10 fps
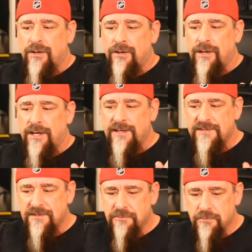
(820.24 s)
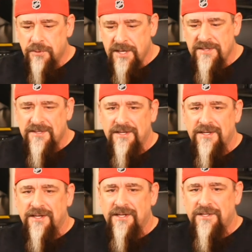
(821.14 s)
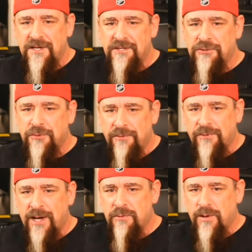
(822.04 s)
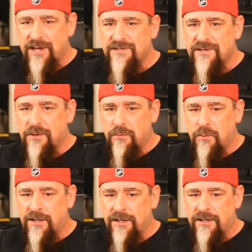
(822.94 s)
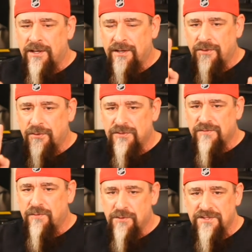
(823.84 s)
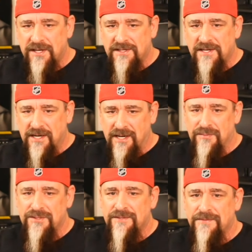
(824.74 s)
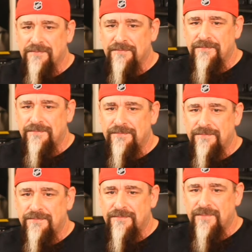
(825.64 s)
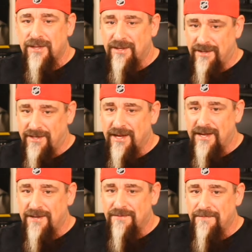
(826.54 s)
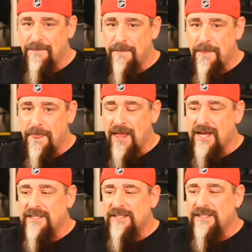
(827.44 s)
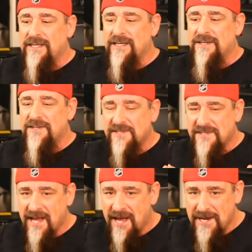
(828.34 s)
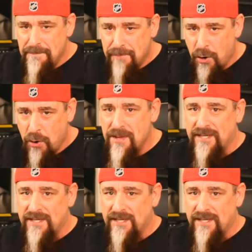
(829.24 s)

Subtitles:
is the reason Detroit Red Wings won those 4 Stanley Cups. Okay? Scotty Bowman.